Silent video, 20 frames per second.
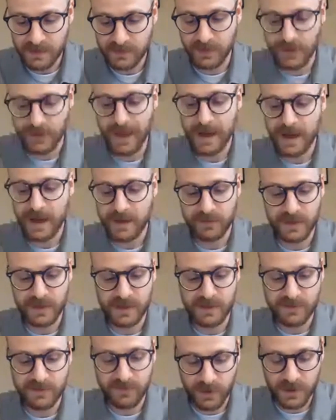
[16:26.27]
for lack of
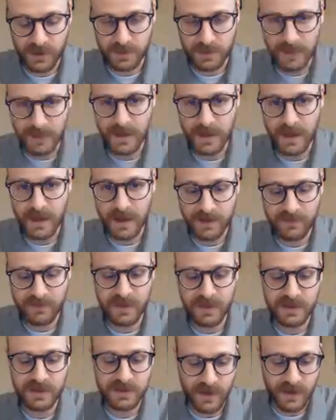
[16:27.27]
reinforcement, of
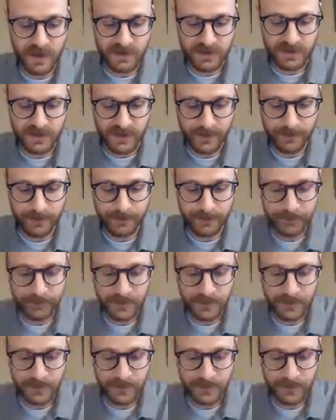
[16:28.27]
this structure,